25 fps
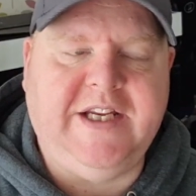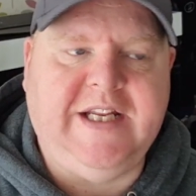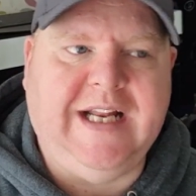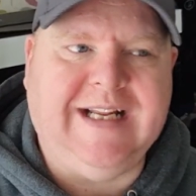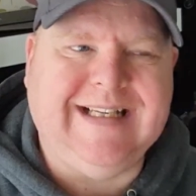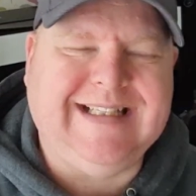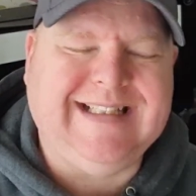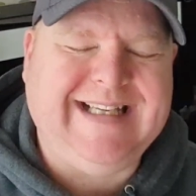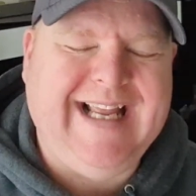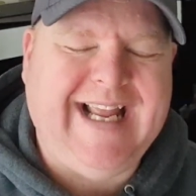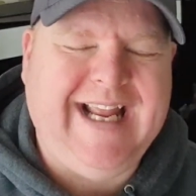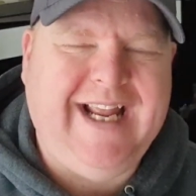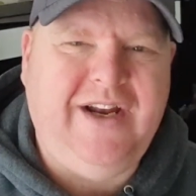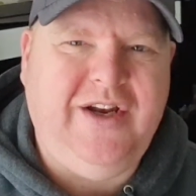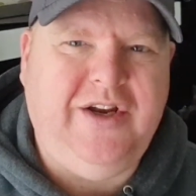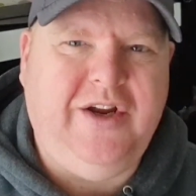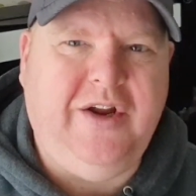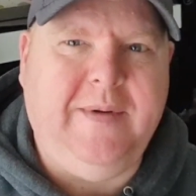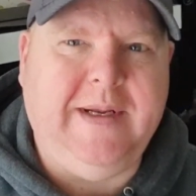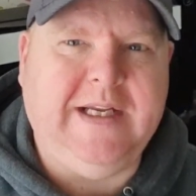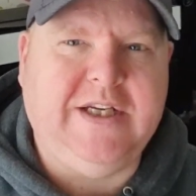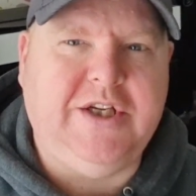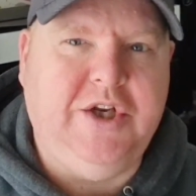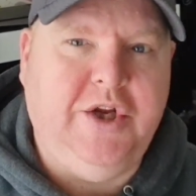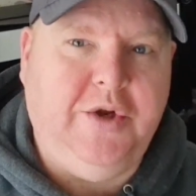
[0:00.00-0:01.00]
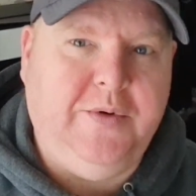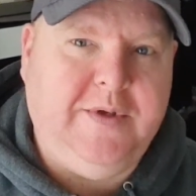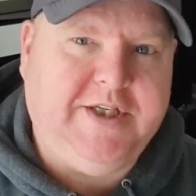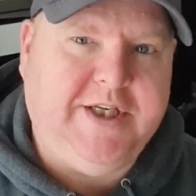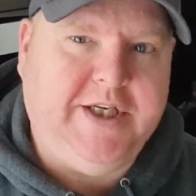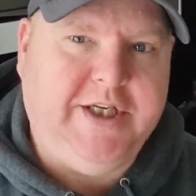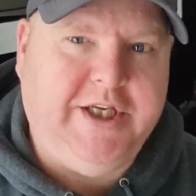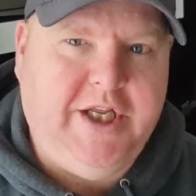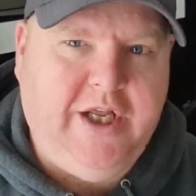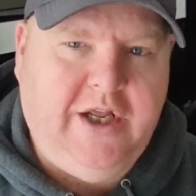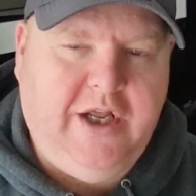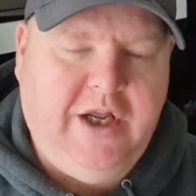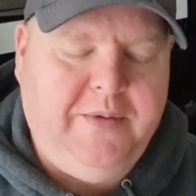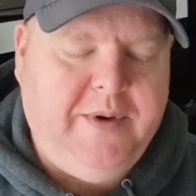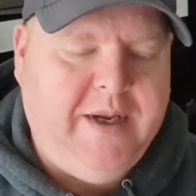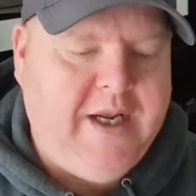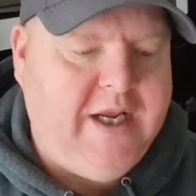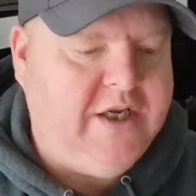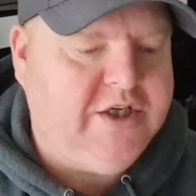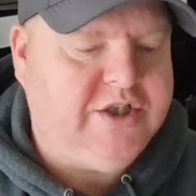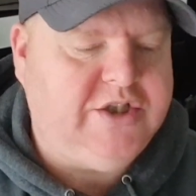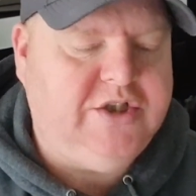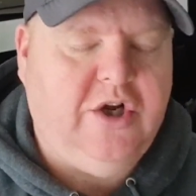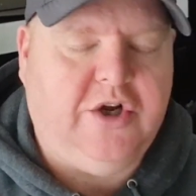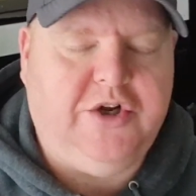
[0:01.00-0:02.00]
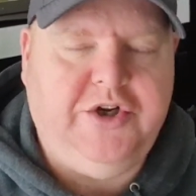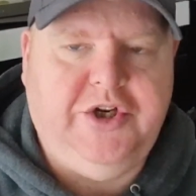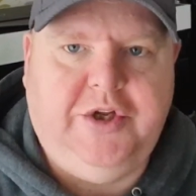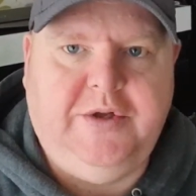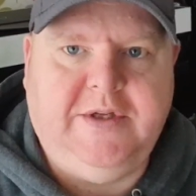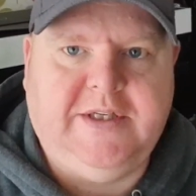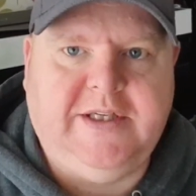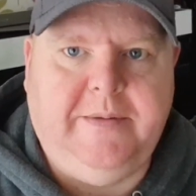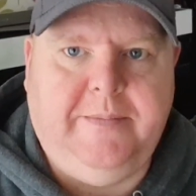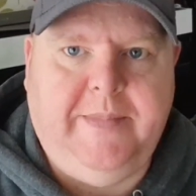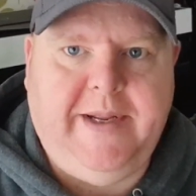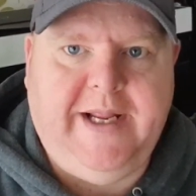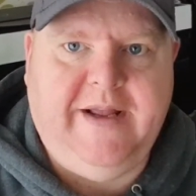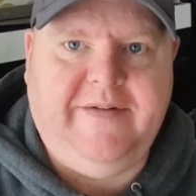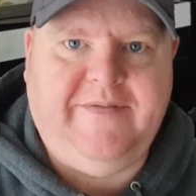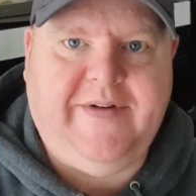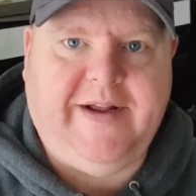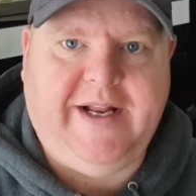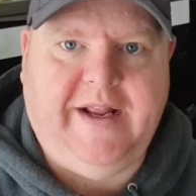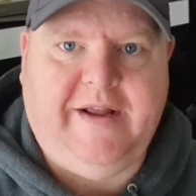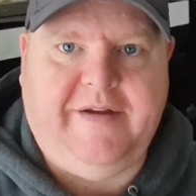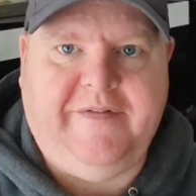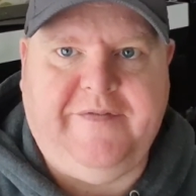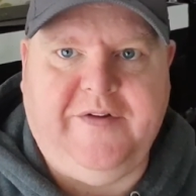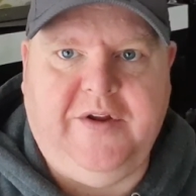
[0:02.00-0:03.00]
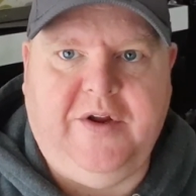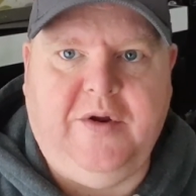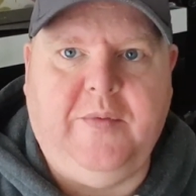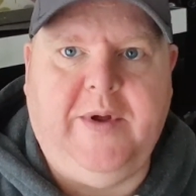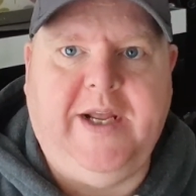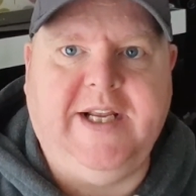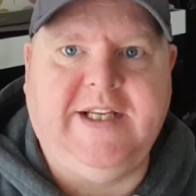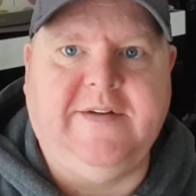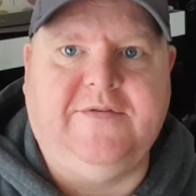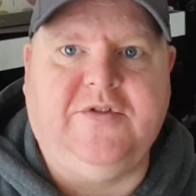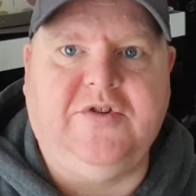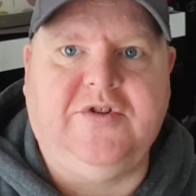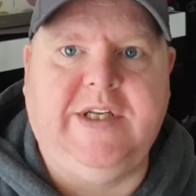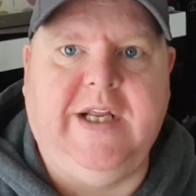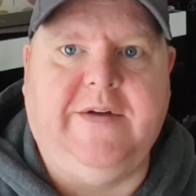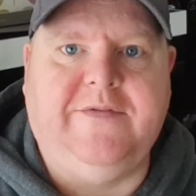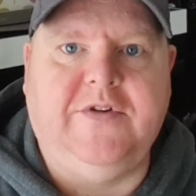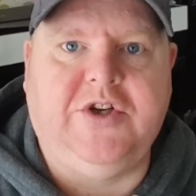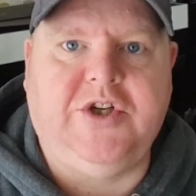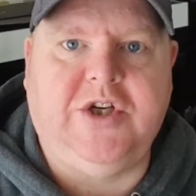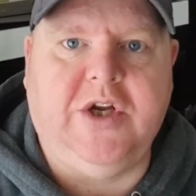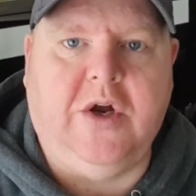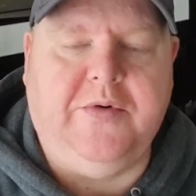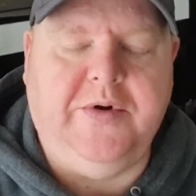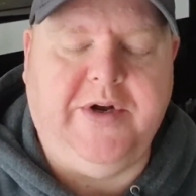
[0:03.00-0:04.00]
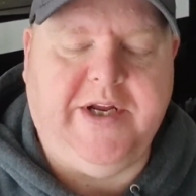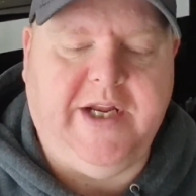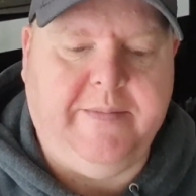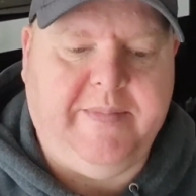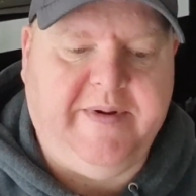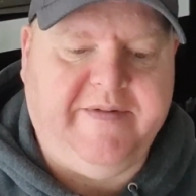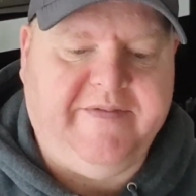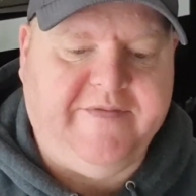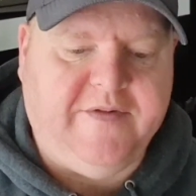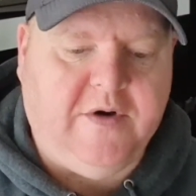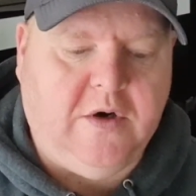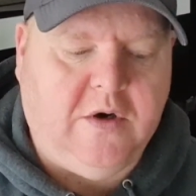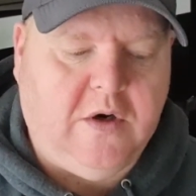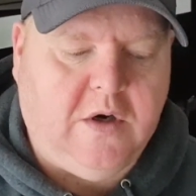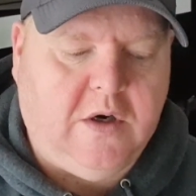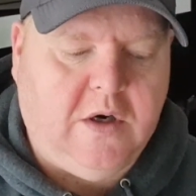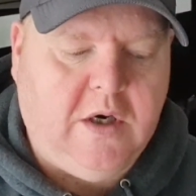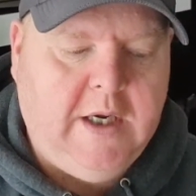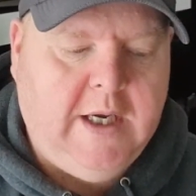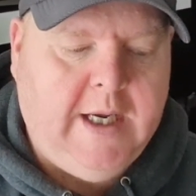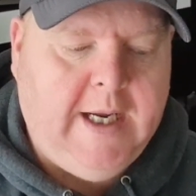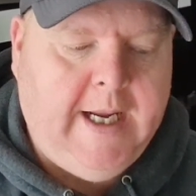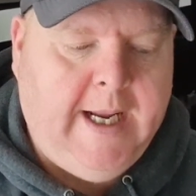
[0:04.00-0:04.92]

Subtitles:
And I say new, it's new to you, it's not new to me. I've had it a few weeks, I've just never shown it you before.